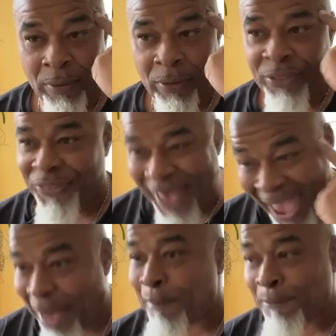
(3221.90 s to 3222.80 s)

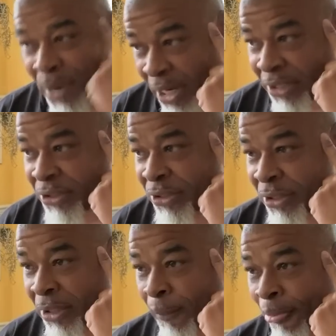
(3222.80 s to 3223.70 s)
that much
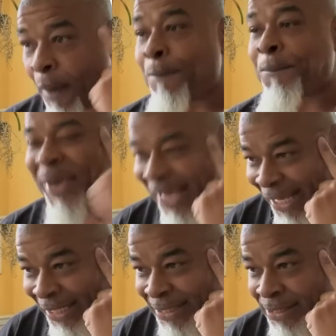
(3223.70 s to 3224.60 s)

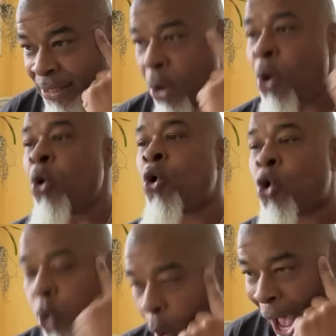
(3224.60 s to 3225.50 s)
peace,
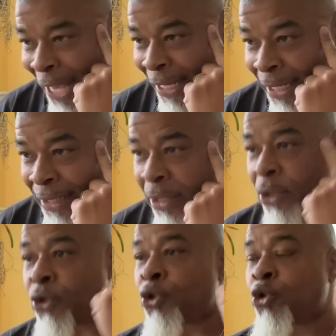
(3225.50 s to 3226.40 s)
quiet,
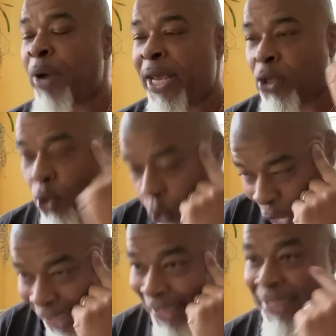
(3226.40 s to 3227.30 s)

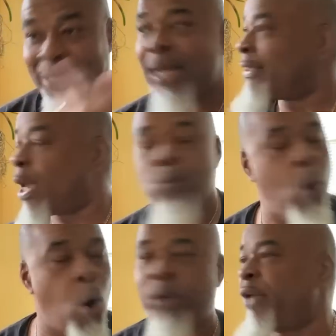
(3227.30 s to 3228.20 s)
tranquility. They
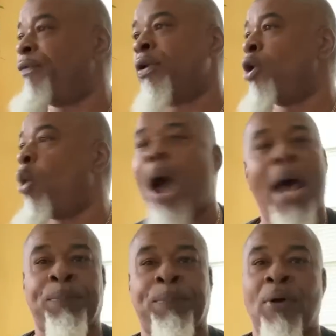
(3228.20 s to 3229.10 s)
won't even know how
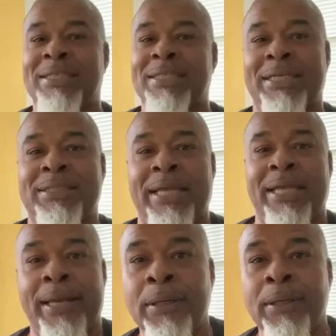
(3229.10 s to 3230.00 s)
to process
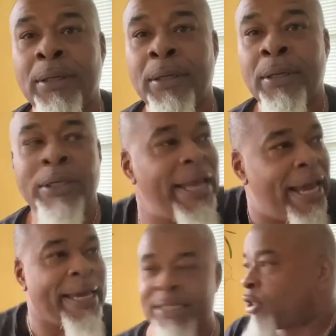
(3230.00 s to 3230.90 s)
that. They get